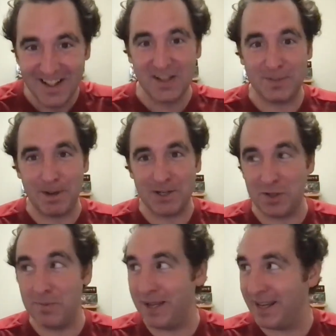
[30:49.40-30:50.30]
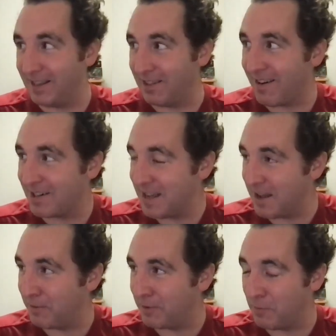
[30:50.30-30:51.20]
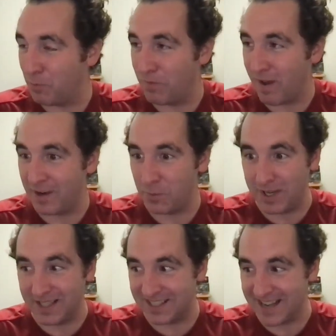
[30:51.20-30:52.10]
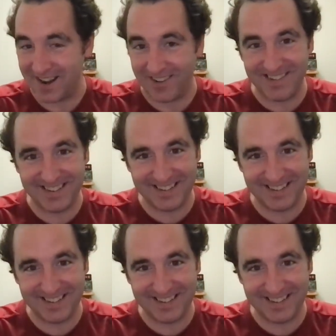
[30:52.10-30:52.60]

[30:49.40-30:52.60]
especially being in lockdown for 9 weeks now.